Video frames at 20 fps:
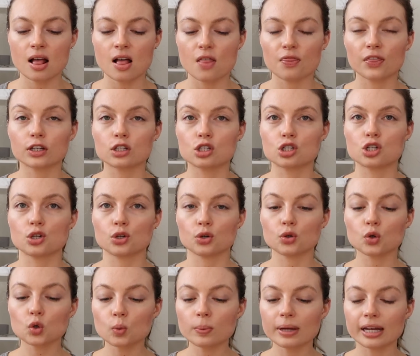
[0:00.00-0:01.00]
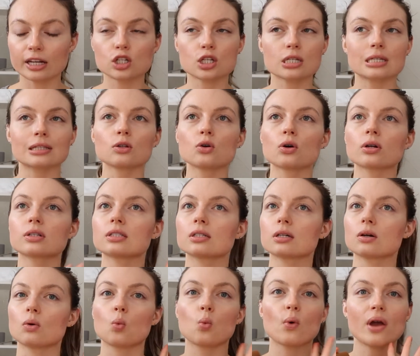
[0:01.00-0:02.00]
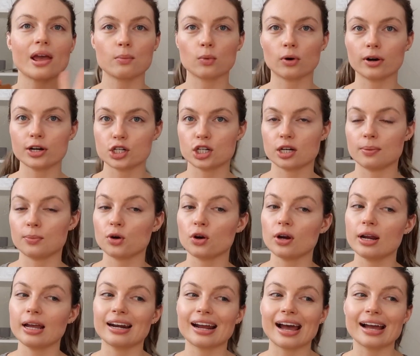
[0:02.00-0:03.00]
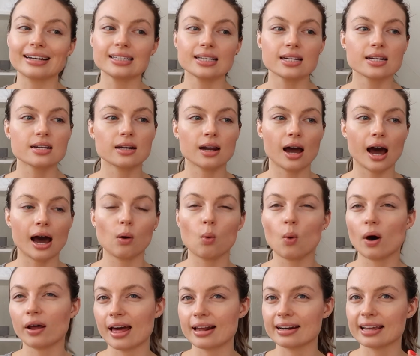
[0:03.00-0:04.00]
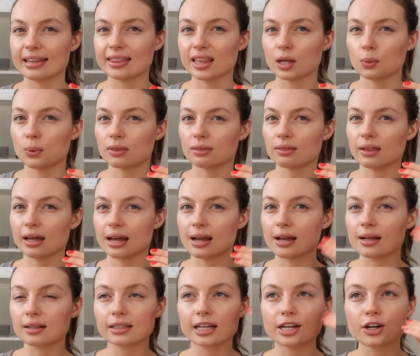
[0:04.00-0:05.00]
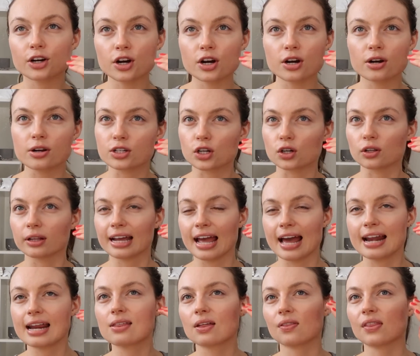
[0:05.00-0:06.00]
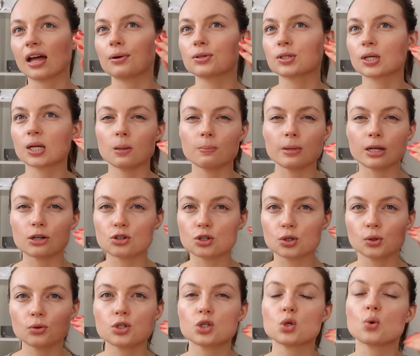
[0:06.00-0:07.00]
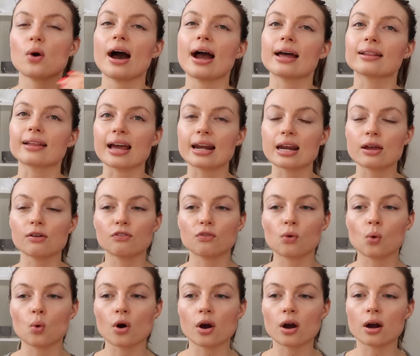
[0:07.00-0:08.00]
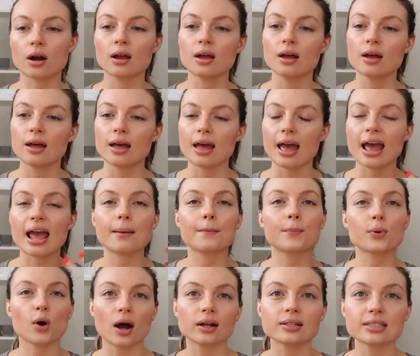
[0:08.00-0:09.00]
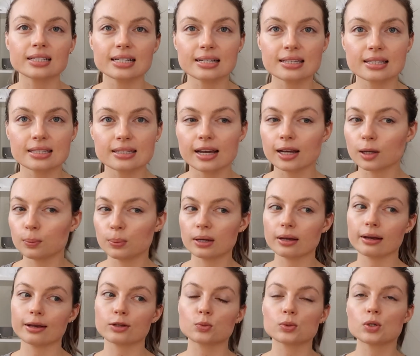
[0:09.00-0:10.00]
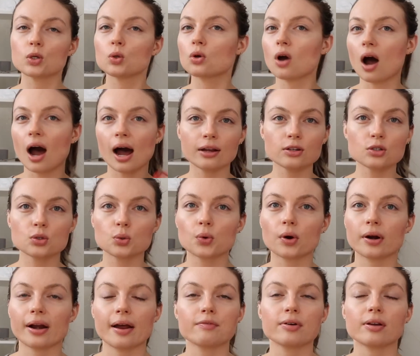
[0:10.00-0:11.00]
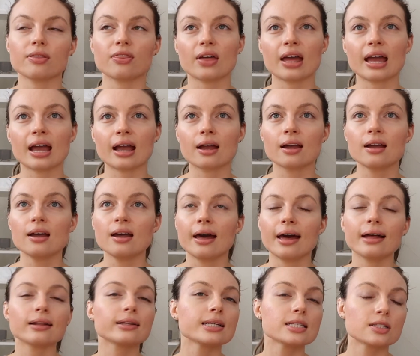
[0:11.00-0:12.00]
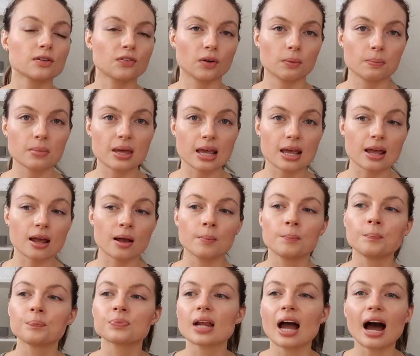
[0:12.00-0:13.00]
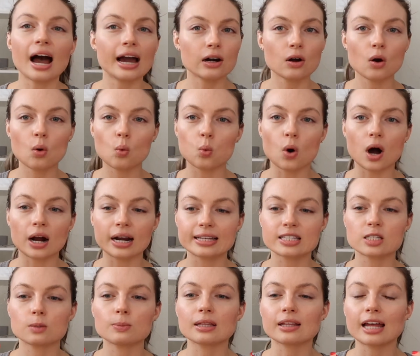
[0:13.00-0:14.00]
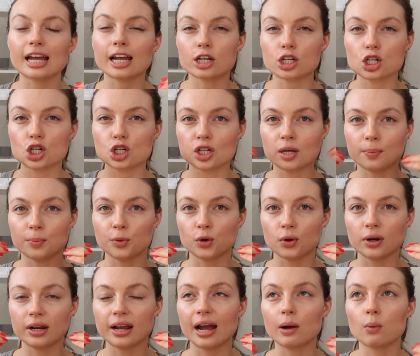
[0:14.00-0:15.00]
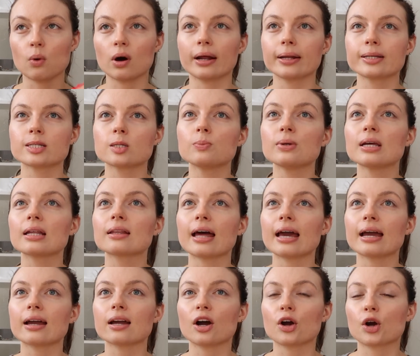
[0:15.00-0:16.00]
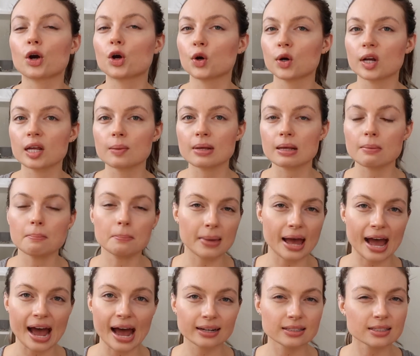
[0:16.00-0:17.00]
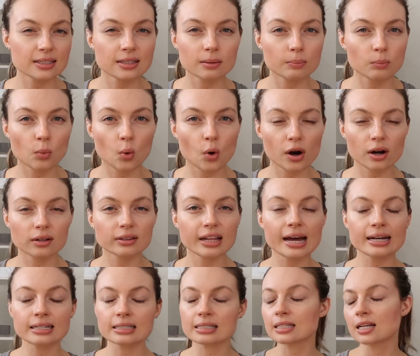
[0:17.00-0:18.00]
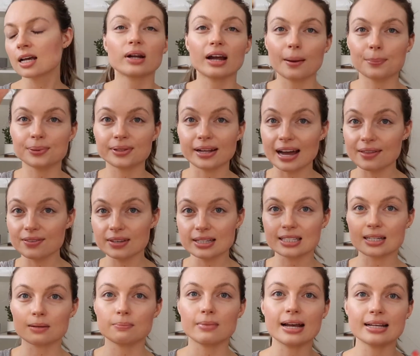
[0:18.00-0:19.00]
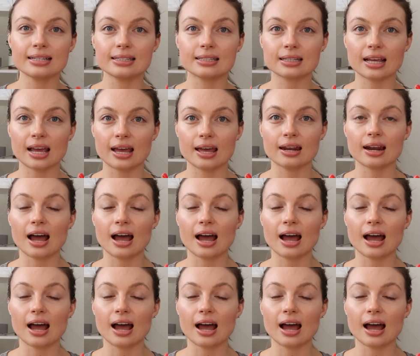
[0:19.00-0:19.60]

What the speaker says: the tube, it just looked way more shimmery, and I did not want anything with like glitters or like anything that was gonna be too highlighty for a bronzing stick, because when you contour and everything, at least for me, I don't want it to be like shimmery. I want it to be like a creamy matte, more or less. When I applied this to my skin,